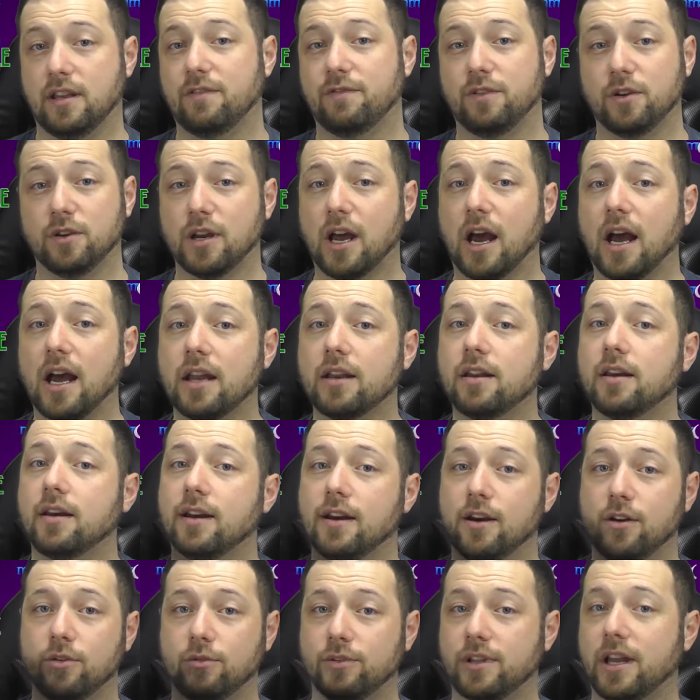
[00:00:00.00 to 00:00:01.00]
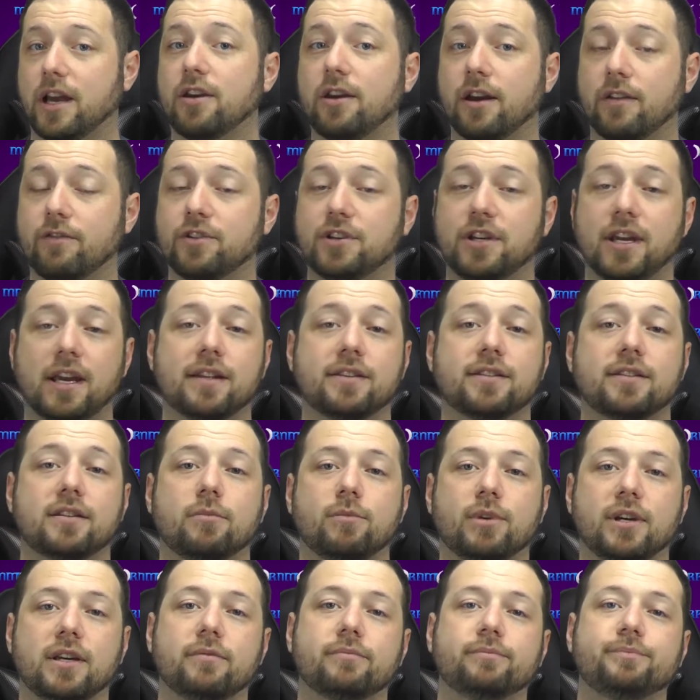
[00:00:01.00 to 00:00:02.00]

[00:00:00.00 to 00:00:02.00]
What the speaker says: If you're not, well, now you have a chance to be.